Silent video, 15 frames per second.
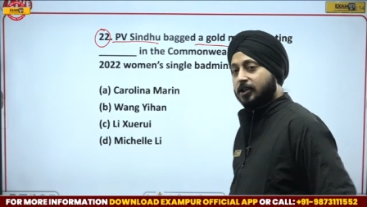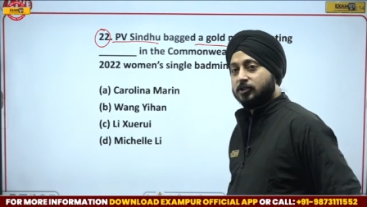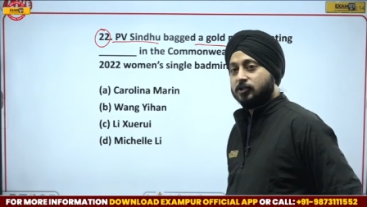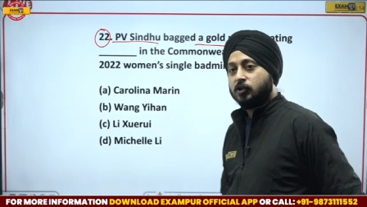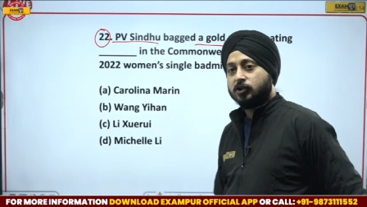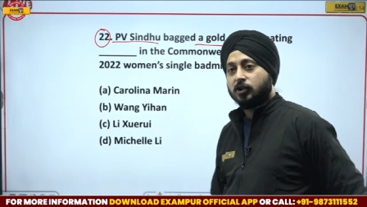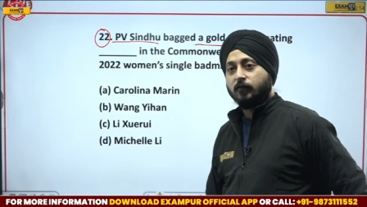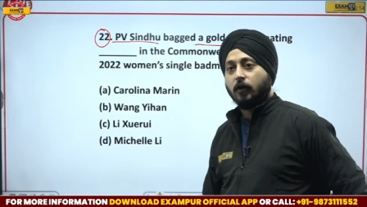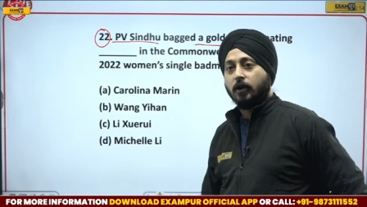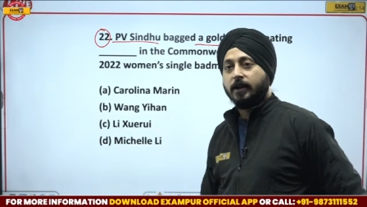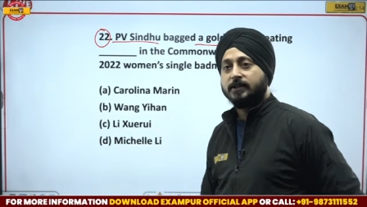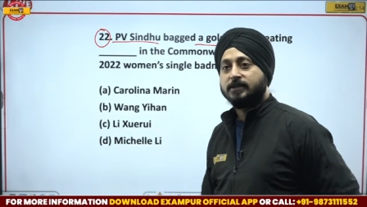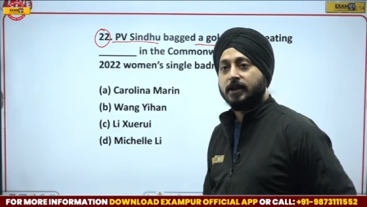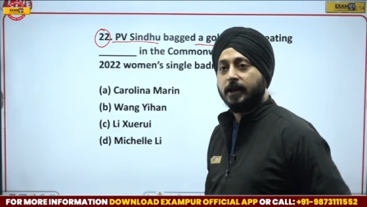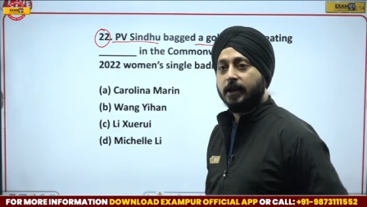so the following
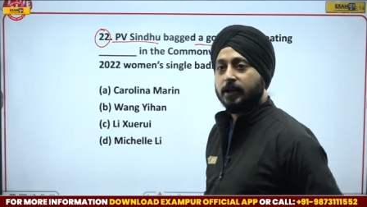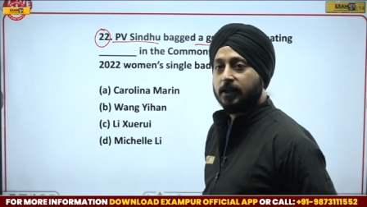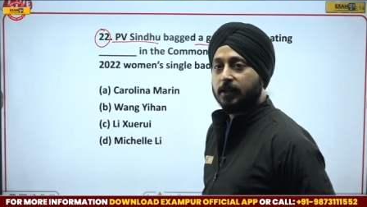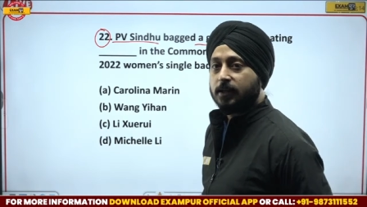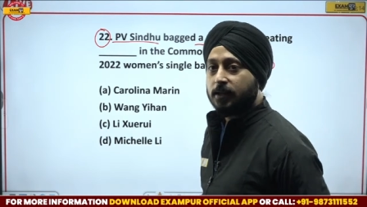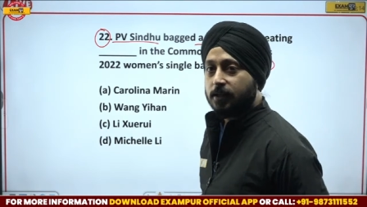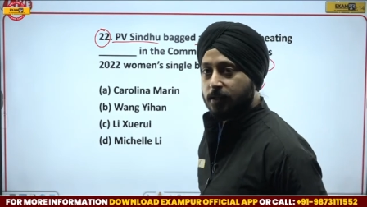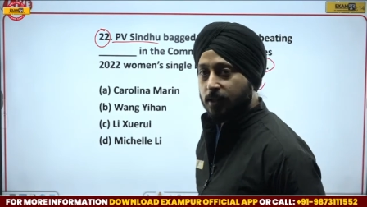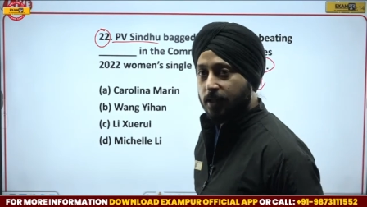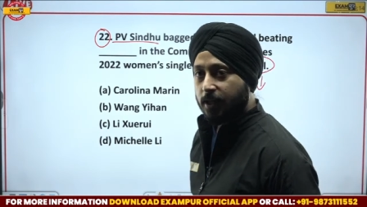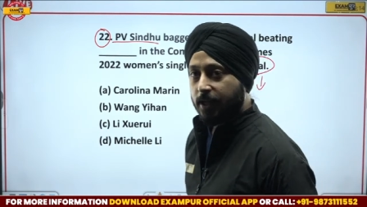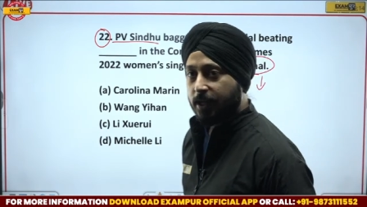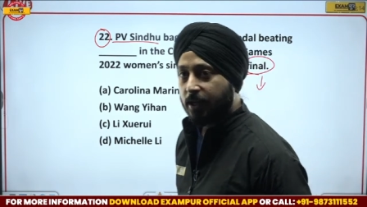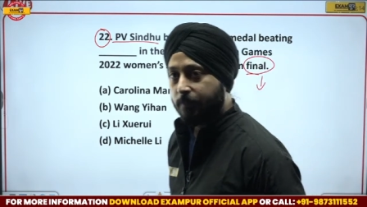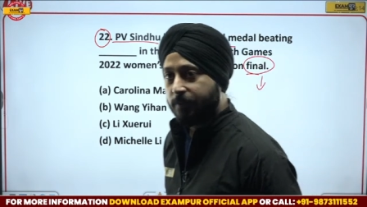is correct
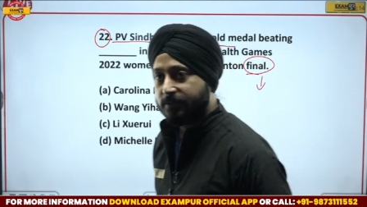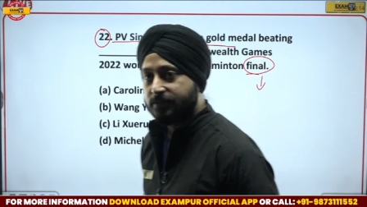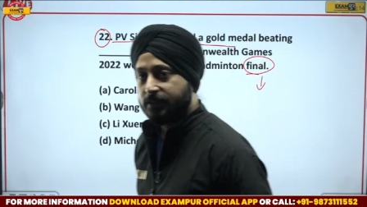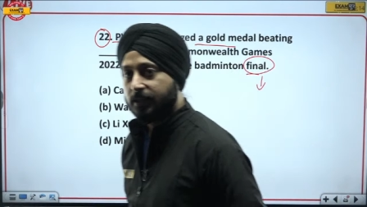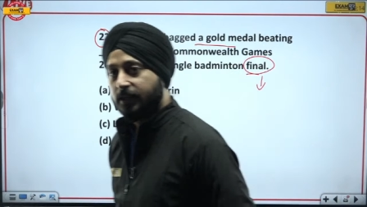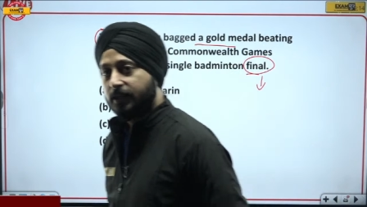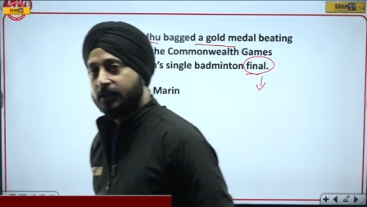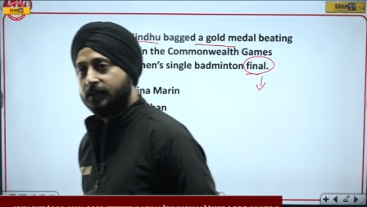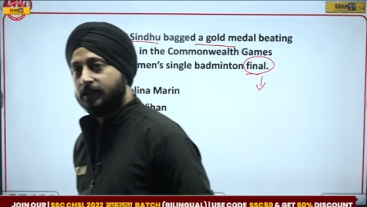a b c d